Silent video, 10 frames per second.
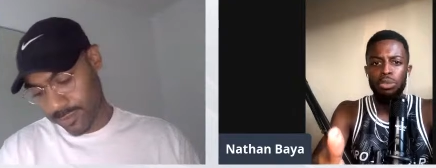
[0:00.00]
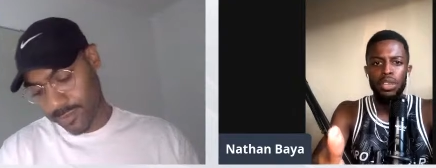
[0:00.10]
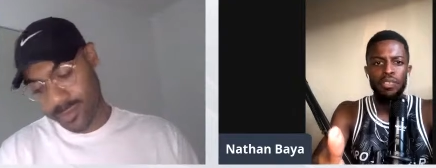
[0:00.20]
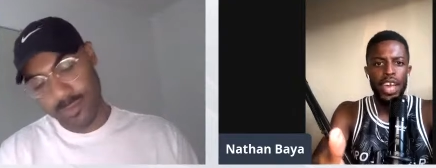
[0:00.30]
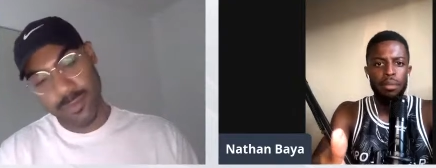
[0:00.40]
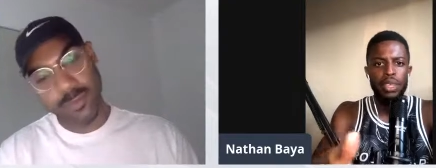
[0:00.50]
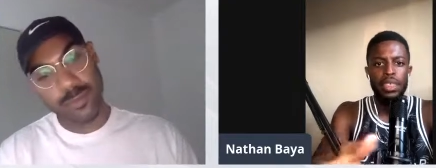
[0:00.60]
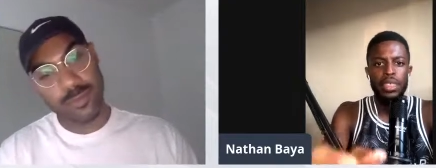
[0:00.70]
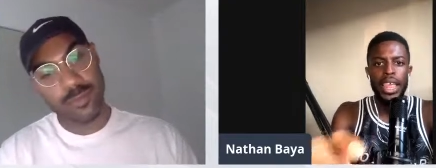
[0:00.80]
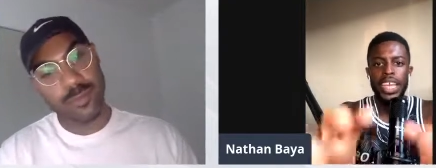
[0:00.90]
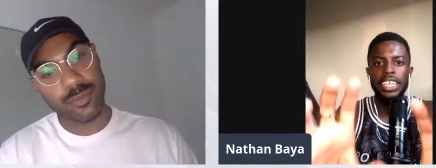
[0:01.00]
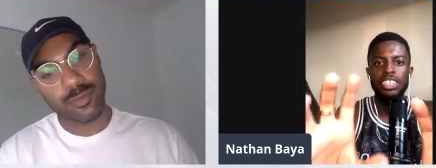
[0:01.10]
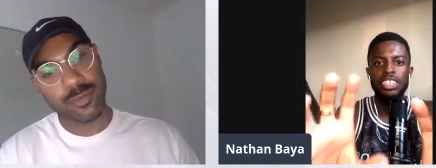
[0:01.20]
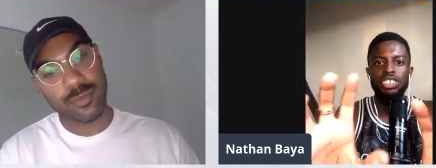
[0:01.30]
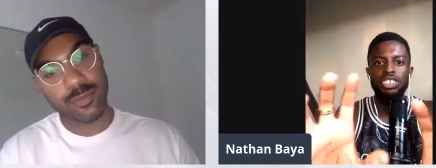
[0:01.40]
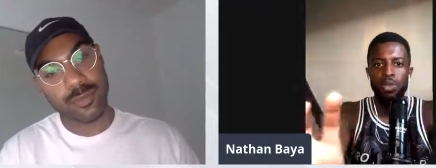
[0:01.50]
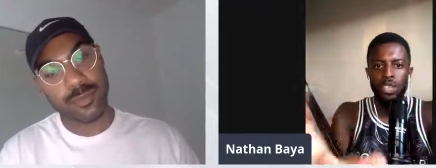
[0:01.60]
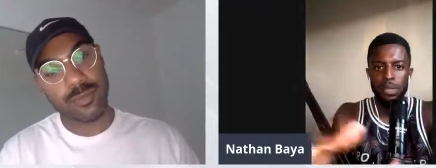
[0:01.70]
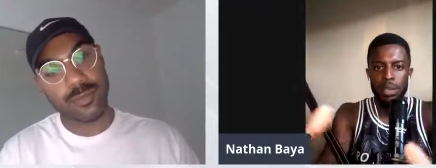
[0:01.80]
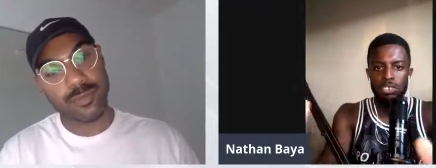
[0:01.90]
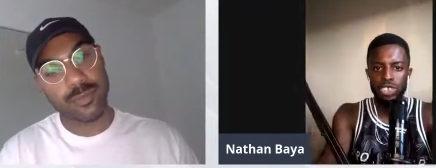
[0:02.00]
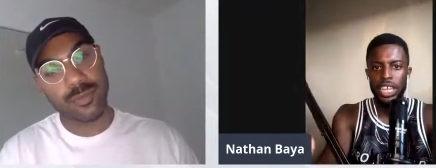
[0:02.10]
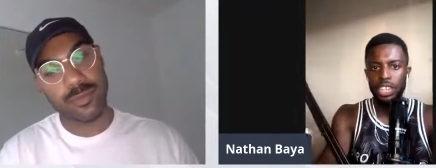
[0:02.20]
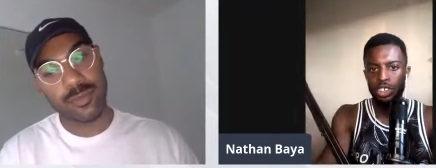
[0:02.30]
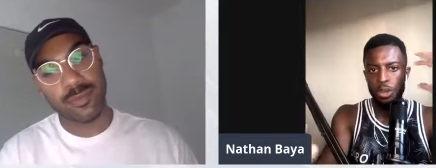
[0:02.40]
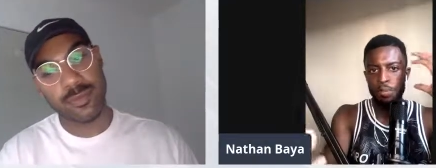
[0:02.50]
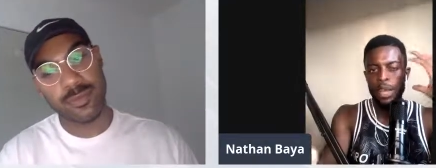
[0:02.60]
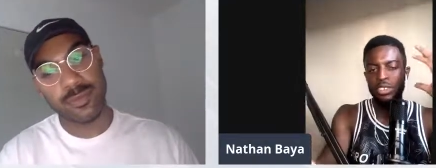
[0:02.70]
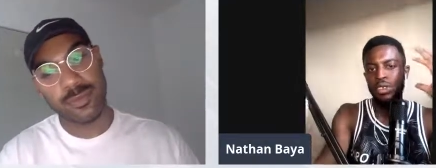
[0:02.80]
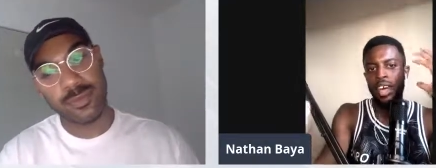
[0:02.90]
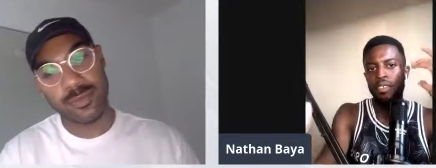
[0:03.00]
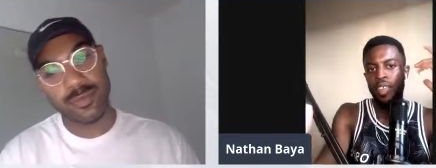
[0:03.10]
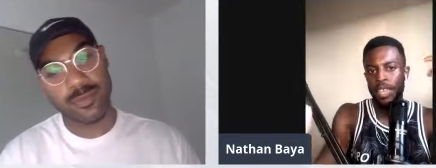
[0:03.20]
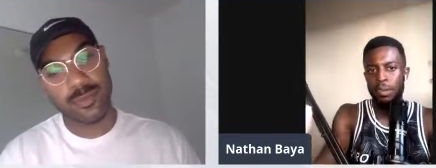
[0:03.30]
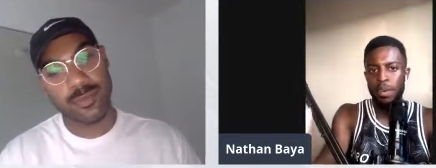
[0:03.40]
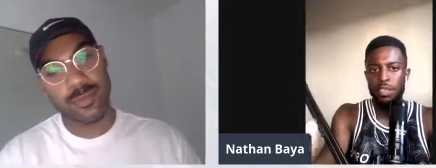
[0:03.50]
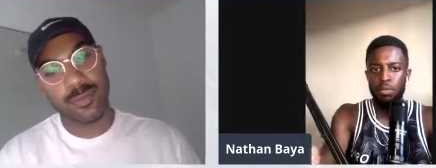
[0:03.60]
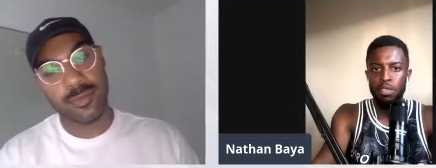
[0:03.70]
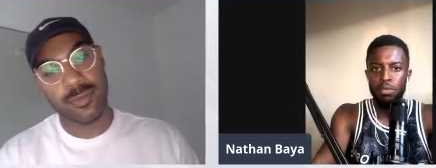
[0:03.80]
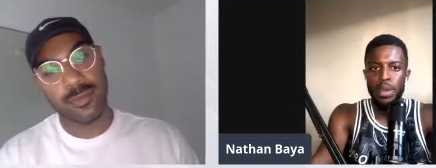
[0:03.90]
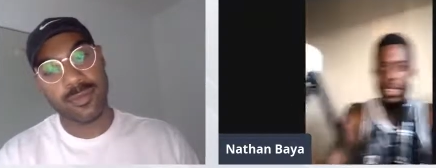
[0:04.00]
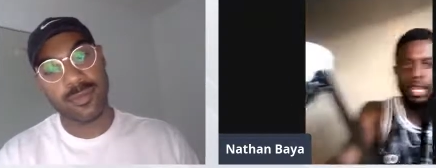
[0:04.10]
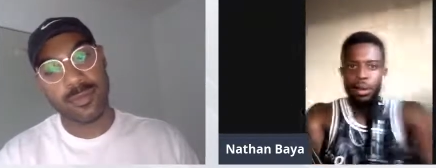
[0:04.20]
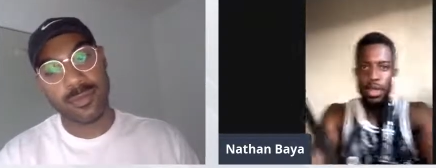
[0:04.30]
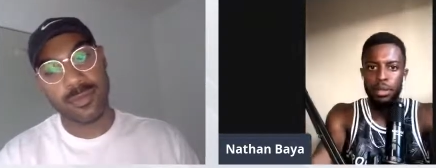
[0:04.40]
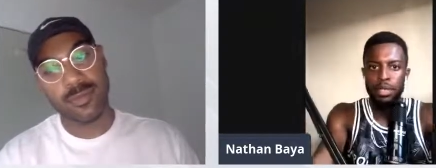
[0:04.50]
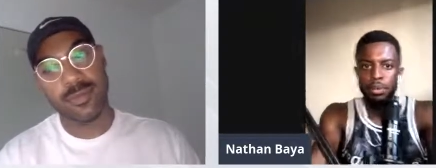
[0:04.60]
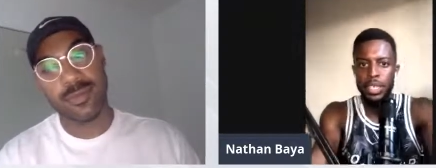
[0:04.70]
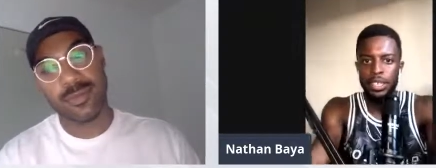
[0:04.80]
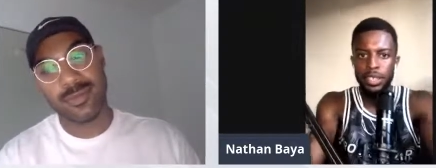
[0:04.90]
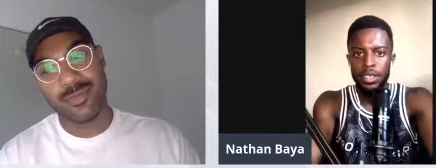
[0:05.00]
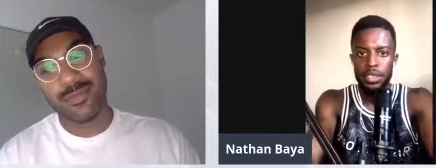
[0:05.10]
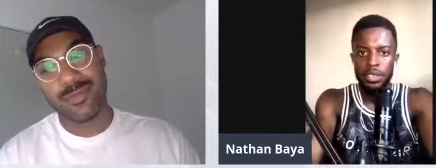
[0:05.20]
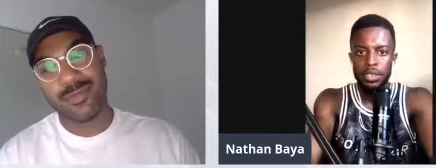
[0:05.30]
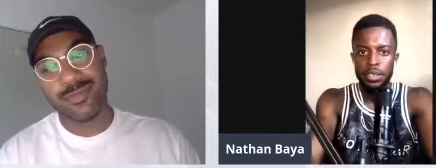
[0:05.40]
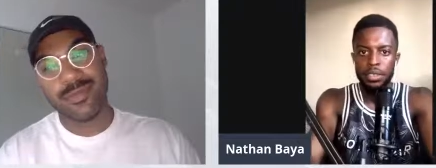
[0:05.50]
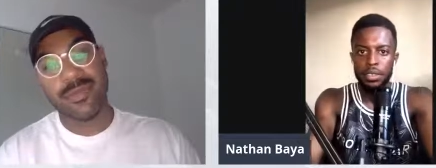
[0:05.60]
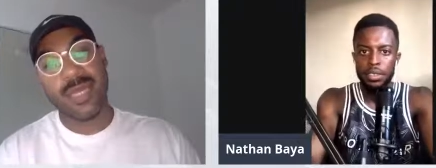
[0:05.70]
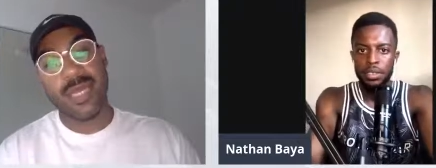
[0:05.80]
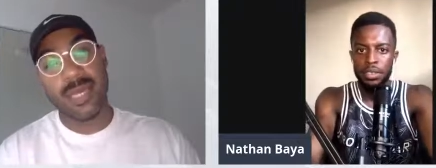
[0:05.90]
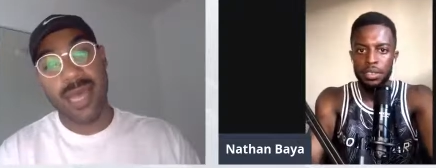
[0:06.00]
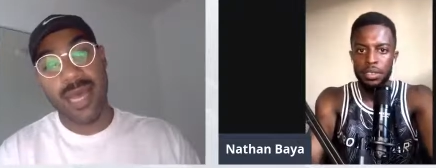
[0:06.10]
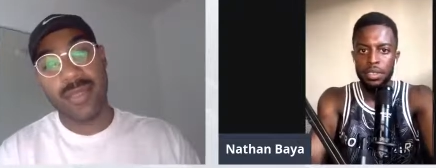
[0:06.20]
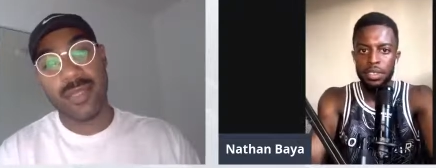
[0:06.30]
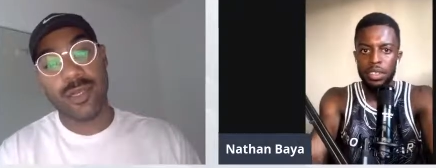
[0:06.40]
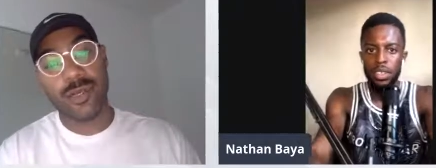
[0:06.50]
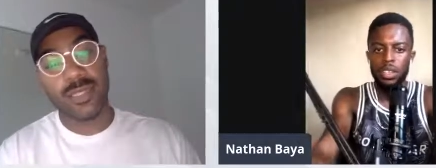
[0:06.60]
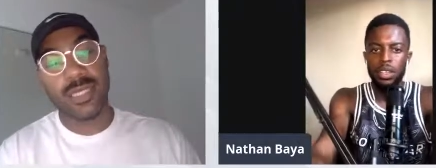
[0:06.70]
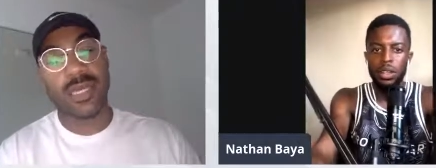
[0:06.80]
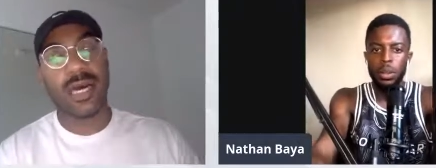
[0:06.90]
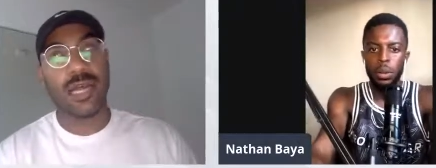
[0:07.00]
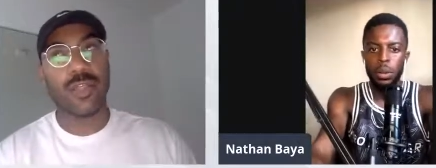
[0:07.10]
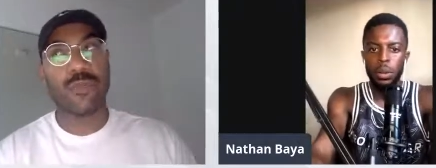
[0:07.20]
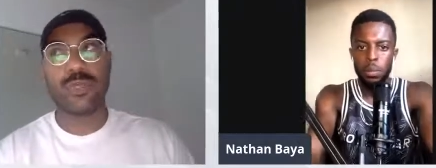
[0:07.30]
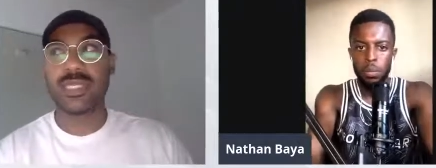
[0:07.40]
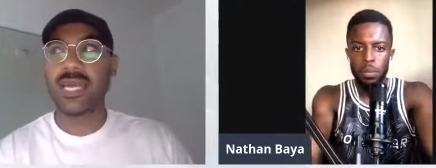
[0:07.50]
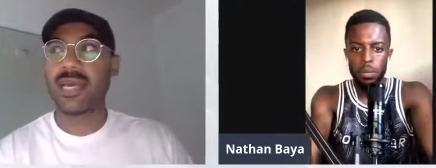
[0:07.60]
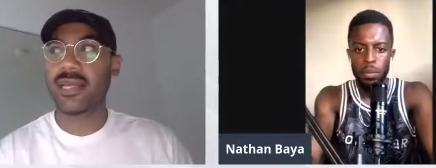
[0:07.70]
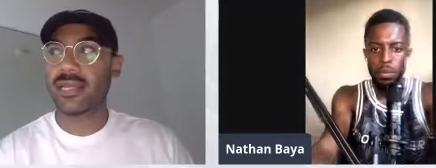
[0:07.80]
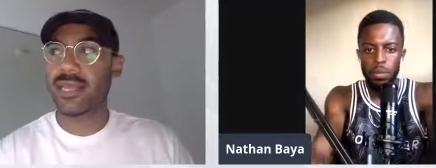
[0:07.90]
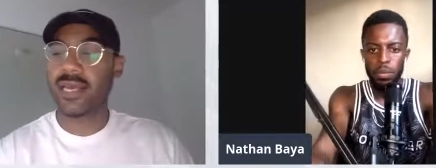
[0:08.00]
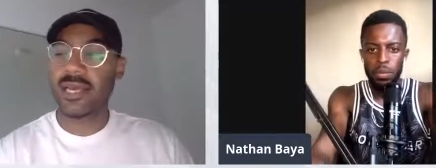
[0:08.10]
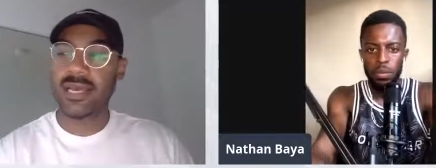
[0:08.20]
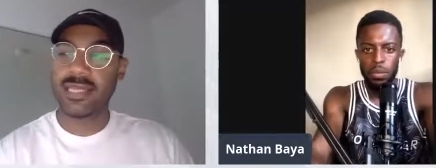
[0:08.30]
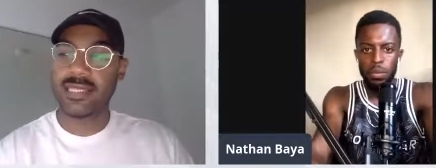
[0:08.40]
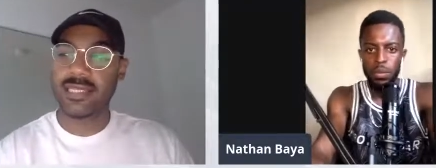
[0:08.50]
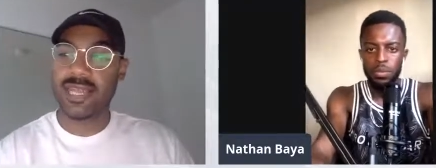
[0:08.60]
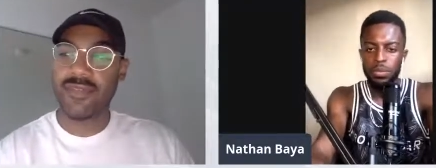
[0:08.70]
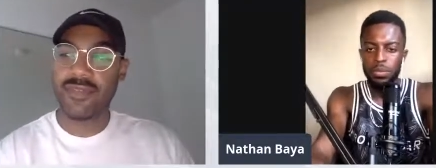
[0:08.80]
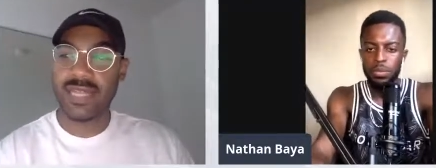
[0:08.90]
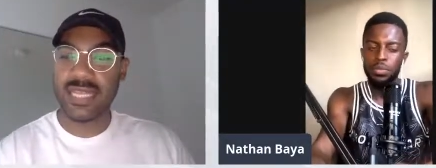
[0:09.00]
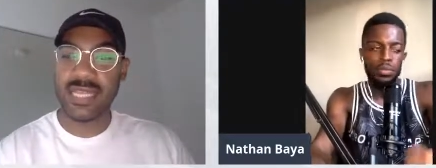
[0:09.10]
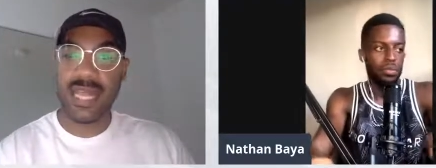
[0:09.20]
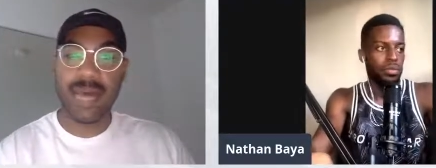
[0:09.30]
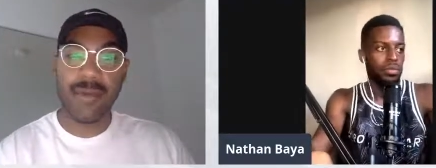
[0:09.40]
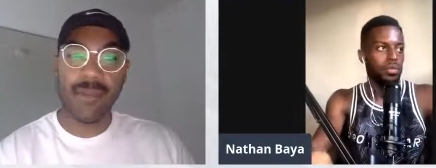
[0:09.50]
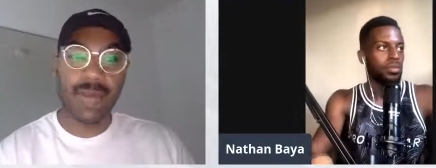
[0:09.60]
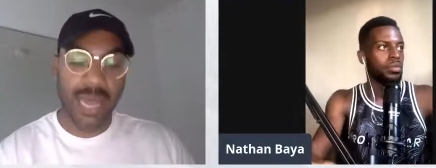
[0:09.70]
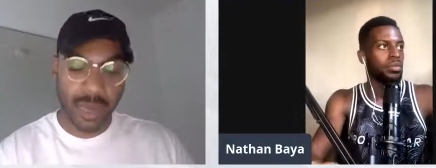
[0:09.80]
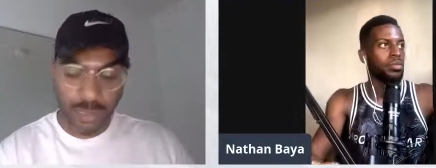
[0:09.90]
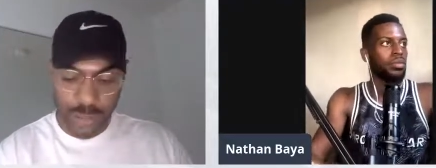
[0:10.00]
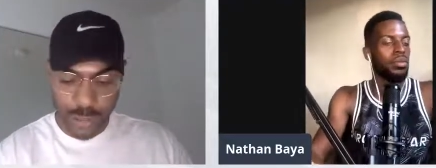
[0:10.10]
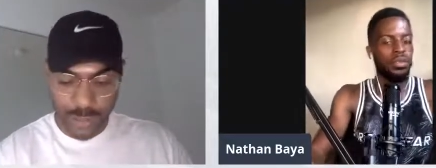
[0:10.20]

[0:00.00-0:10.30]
Speaker 1: you mean family? Just like in general, to make sure that your mental health is at the best space you can possibly be.
Speaker 2: Yeah, no, hundred percent. Like it's definitely that. But I also